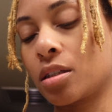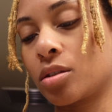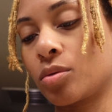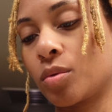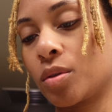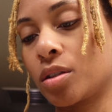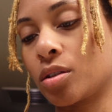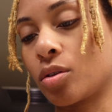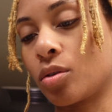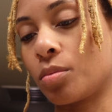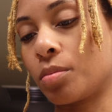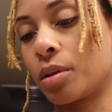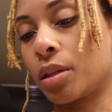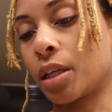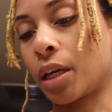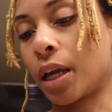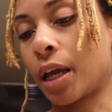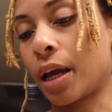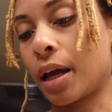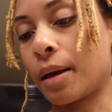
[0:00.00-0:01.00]
Twist open the
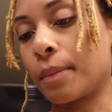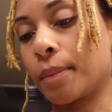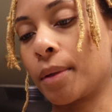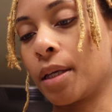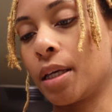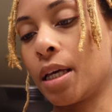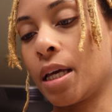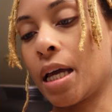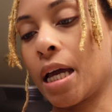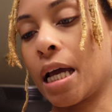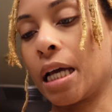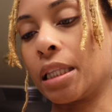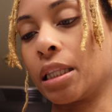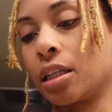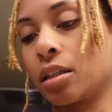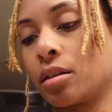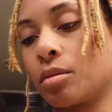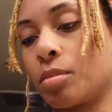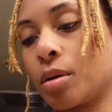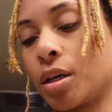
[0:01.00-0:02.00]
cap and
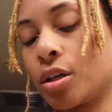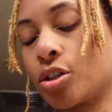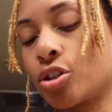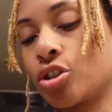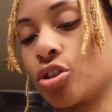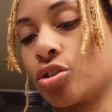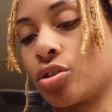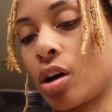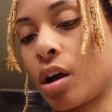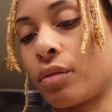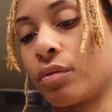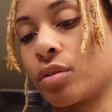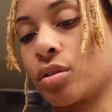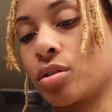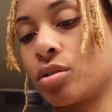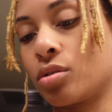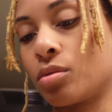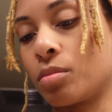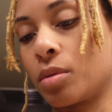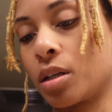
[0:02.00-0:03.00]
let the banisher dry for
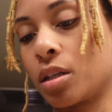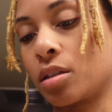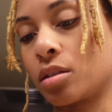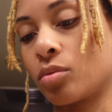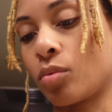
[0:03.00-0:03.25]
two minutes.